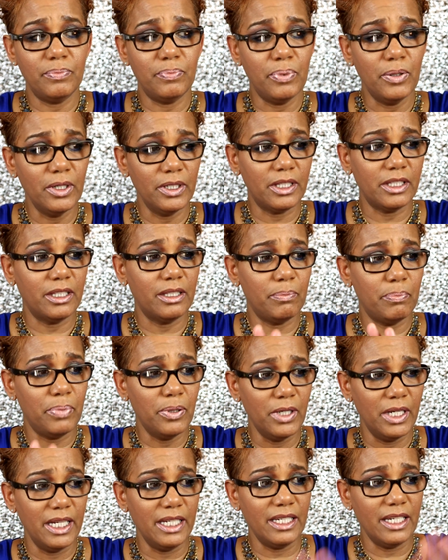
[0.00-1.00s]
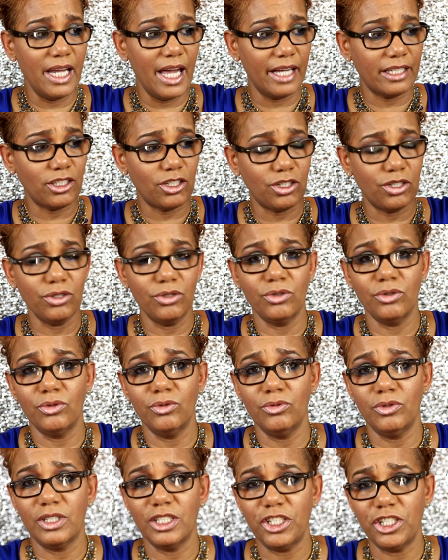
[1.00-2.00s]
put it next
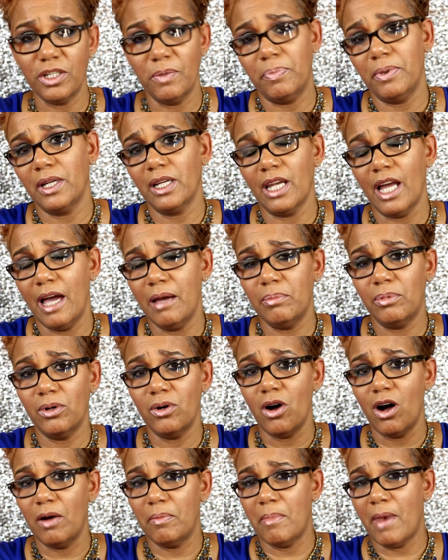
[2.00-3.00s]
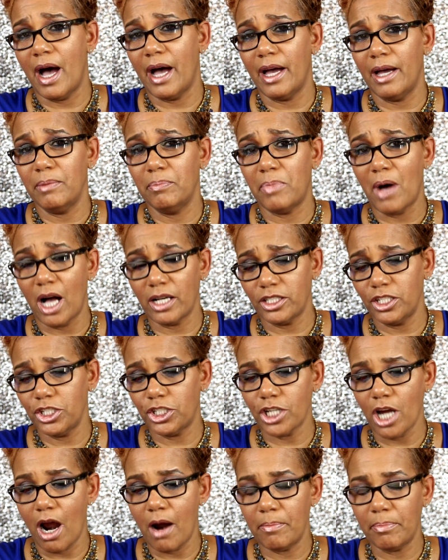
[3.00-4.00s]
to the shipping label on my
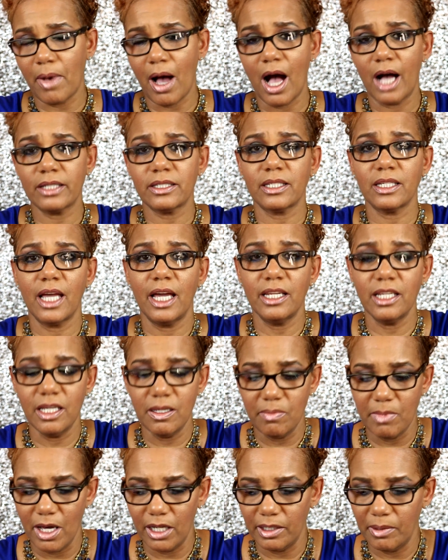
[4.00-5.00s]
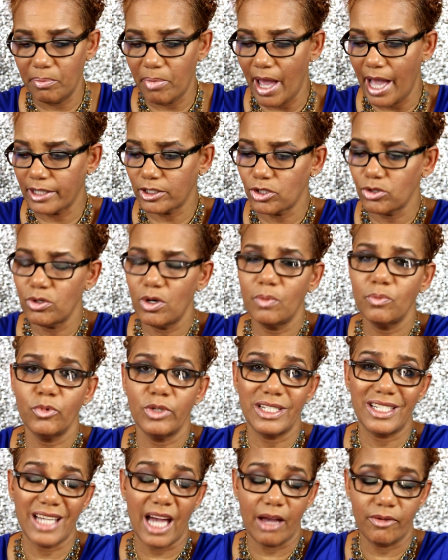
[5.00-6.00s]
Boxycharm box and email it back to them,
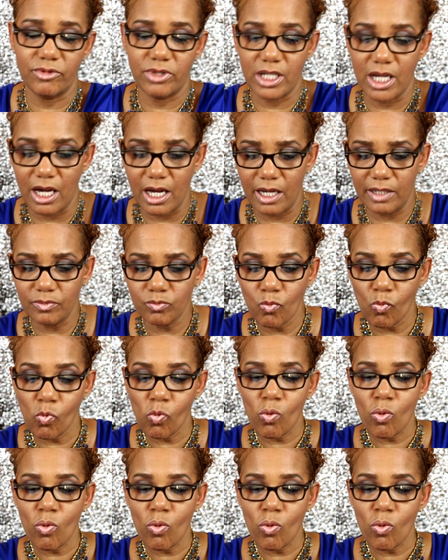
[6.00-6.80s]
which I've done.